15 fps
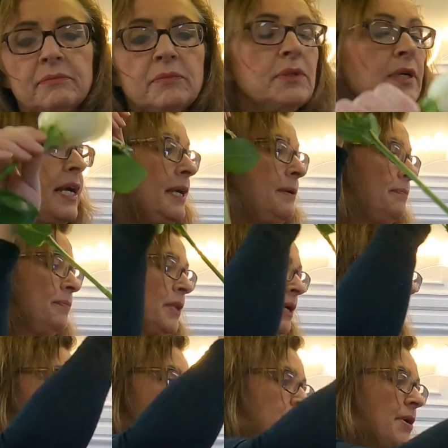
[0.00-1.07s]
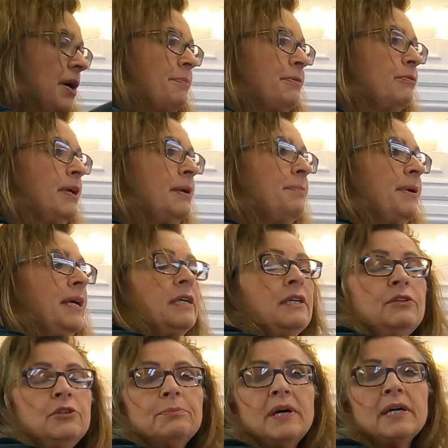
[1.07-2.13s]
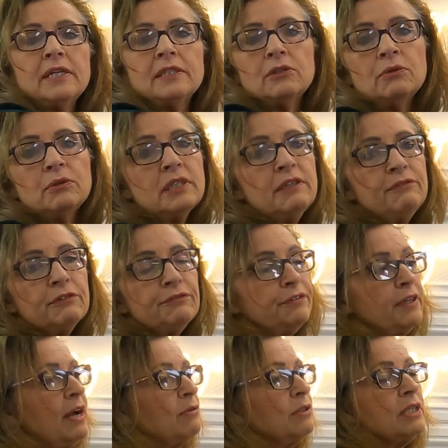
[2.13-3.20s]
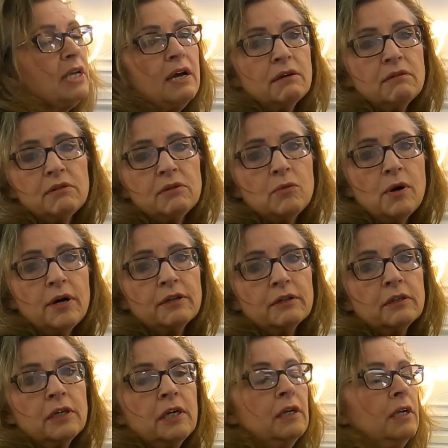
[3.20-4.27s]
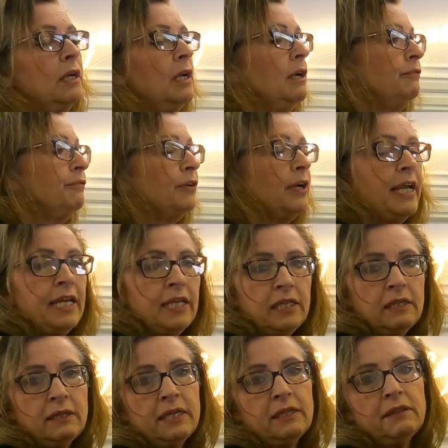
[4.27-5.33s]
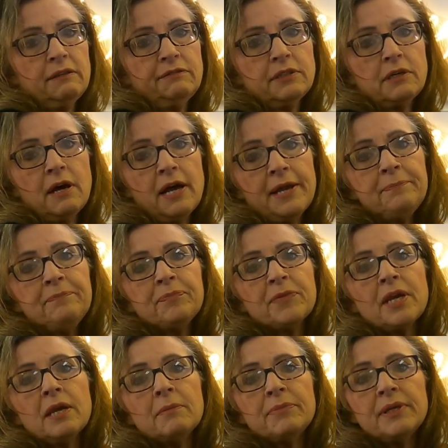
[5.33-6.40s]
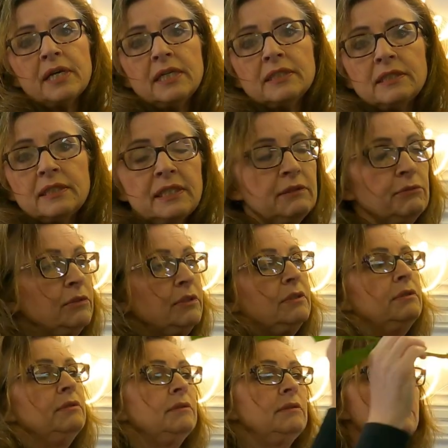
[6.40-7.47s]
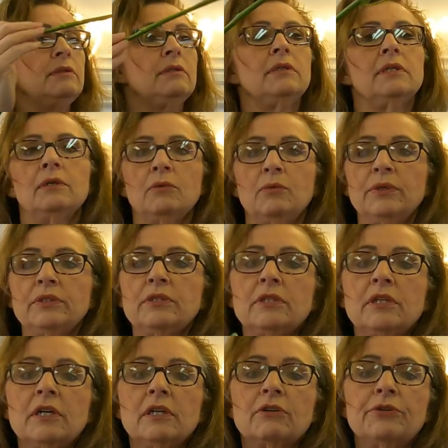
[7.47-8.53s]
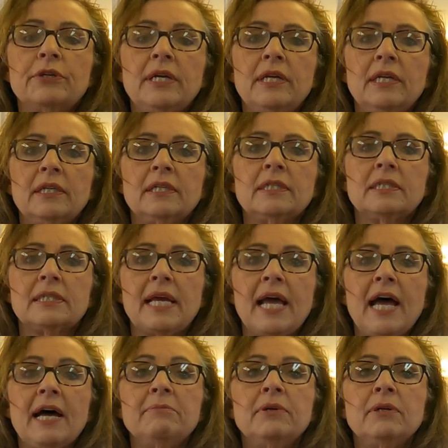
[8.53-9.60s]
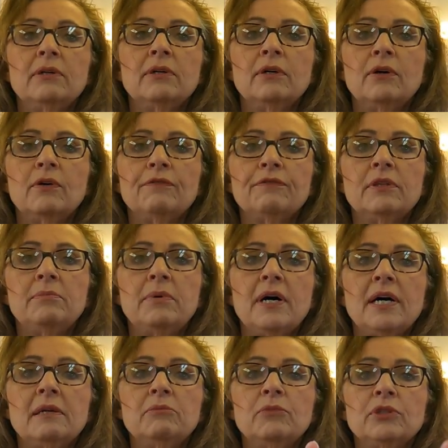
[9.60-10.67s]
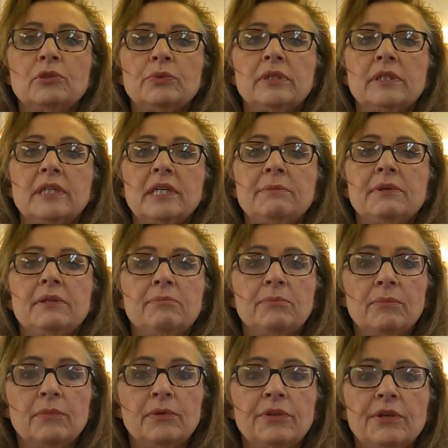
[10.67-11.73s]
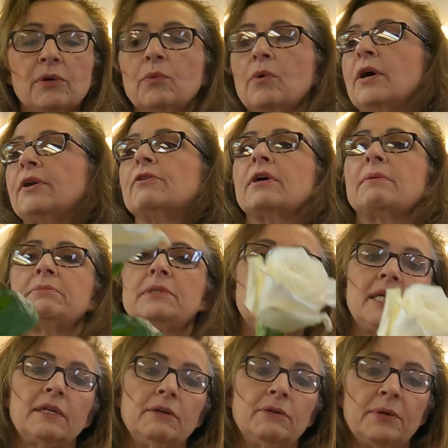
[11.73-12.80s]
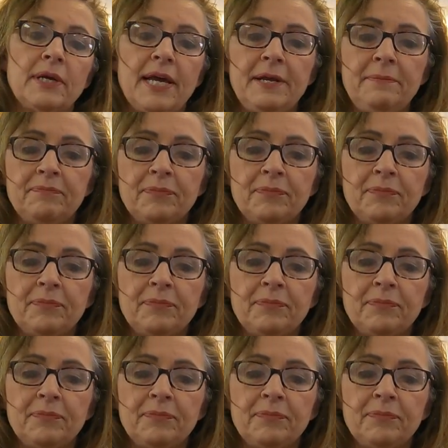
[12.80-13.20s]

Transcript: Okay. Pop it right back in your bucket. Don't leave your flowers out of the water for any length of time because they will start creating a scab over the bottom, which will inhibit their water uptake. Okay.